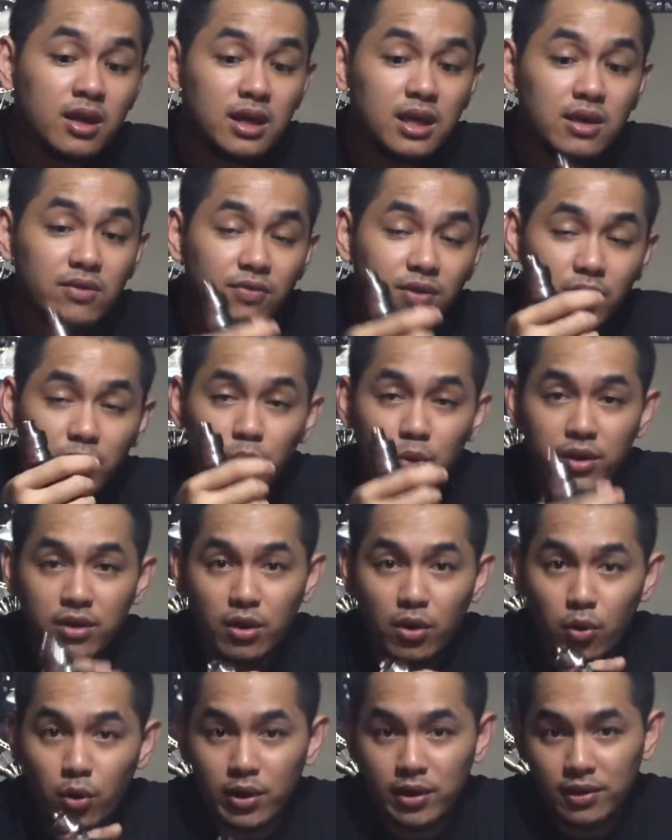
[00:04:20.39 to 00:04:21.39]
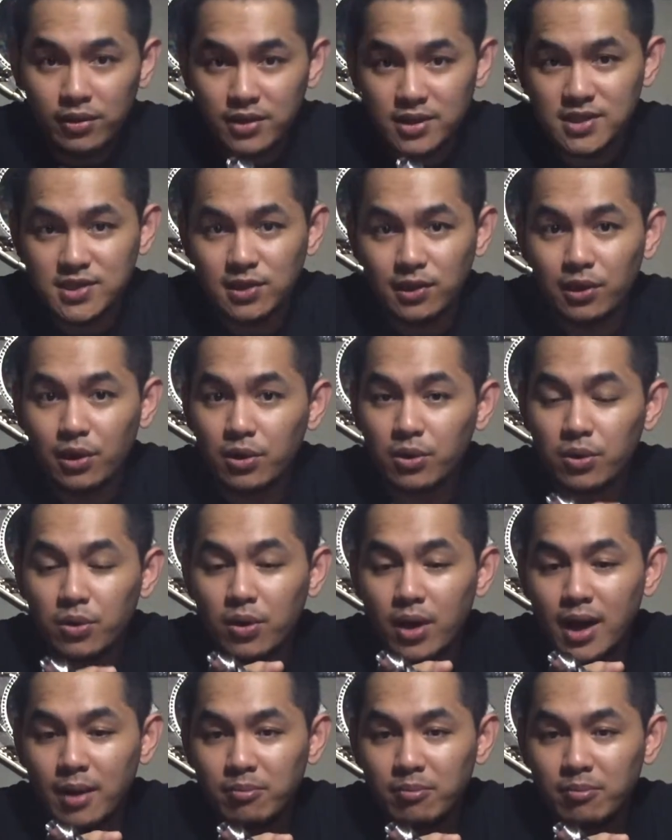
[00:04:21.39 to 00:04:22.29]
Even with a coil this low,